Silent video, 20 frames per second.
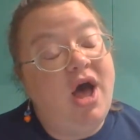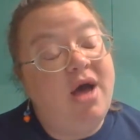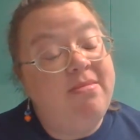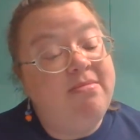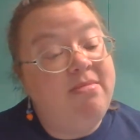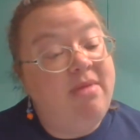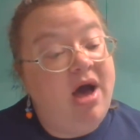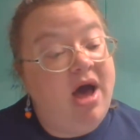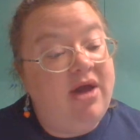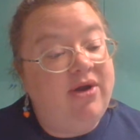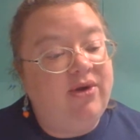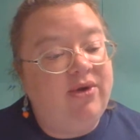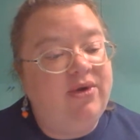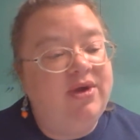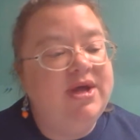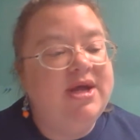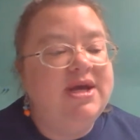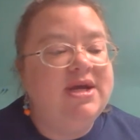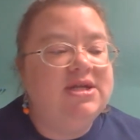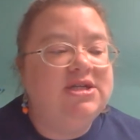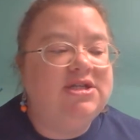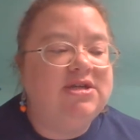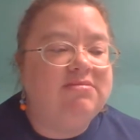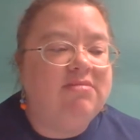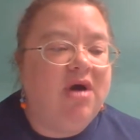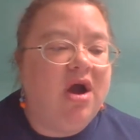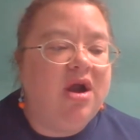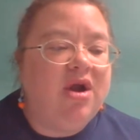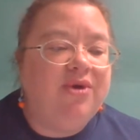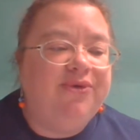a model
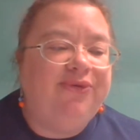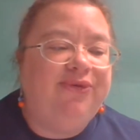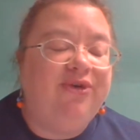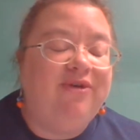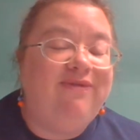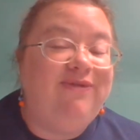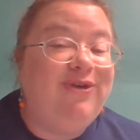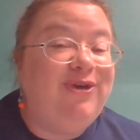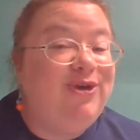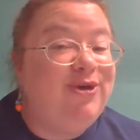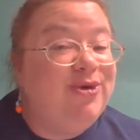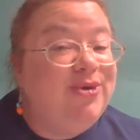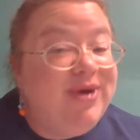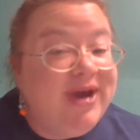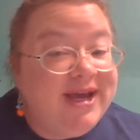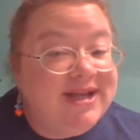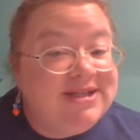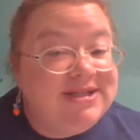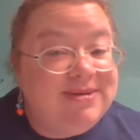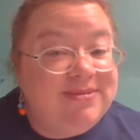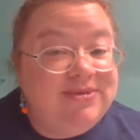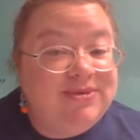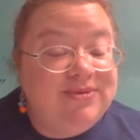tomorrow. So if you get to